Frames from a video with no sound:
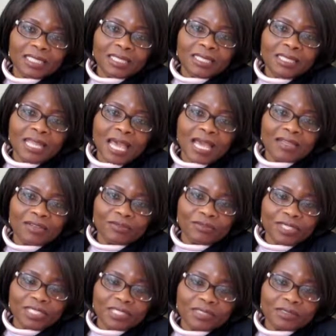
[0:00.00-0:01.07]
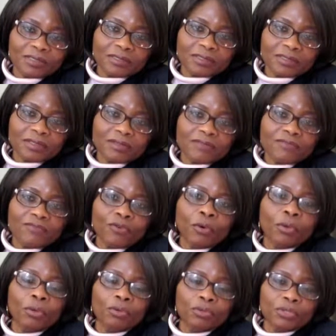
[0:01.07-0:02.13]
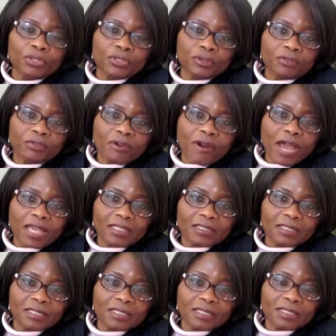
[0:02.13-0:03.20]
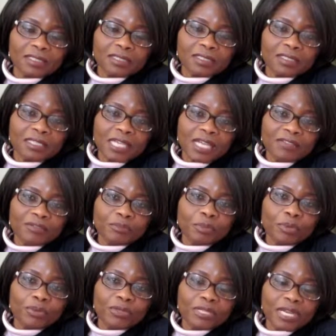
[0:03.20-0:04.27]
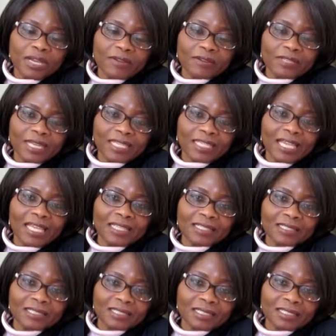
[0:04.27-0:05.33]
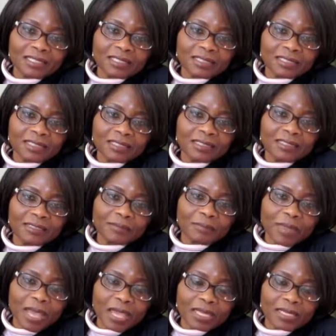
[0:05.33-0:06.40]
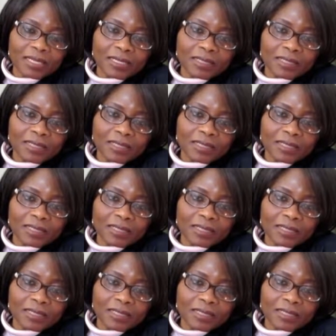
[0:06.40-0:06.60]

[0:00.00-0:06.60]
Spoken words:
none of these followers of Christ have spoken out against this man?